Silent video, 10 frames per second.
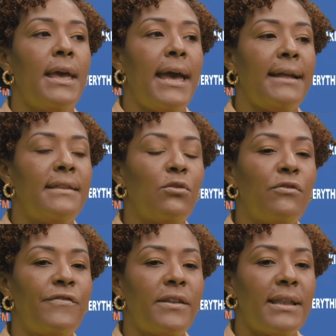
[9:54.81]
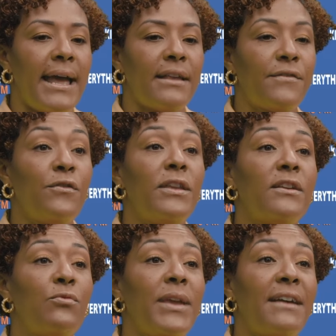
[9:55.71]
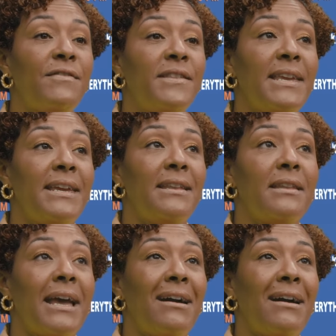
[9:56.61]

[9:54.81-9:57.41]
I think over the last few years, we have seen